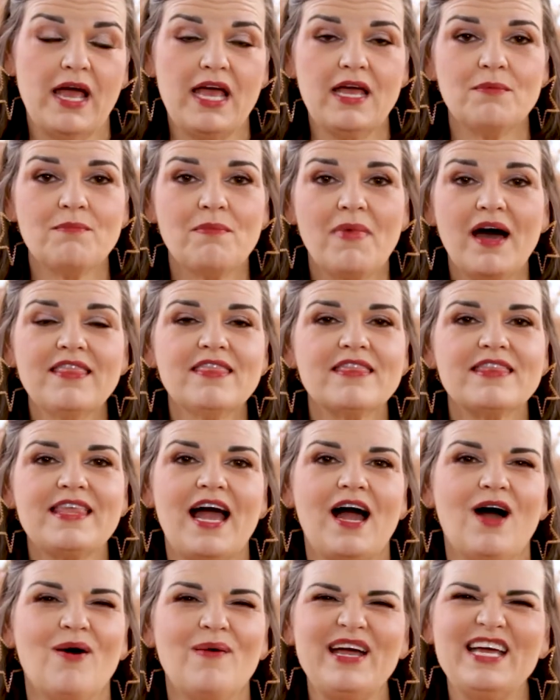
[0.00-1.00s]
eight months
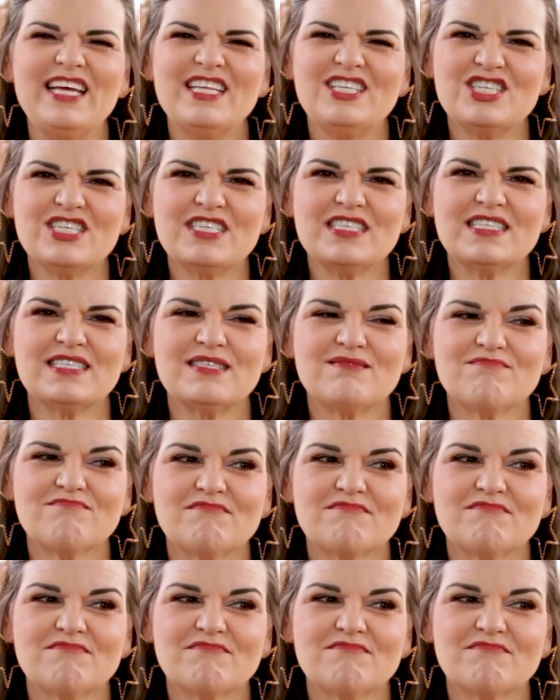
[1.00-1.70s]
now, it just